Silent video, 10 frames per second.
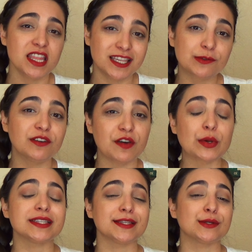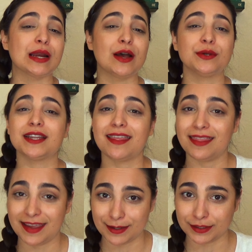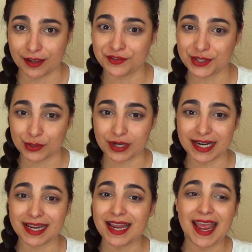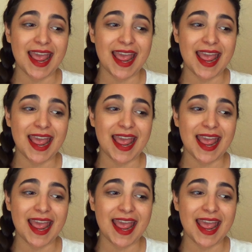This one focuses around their love story.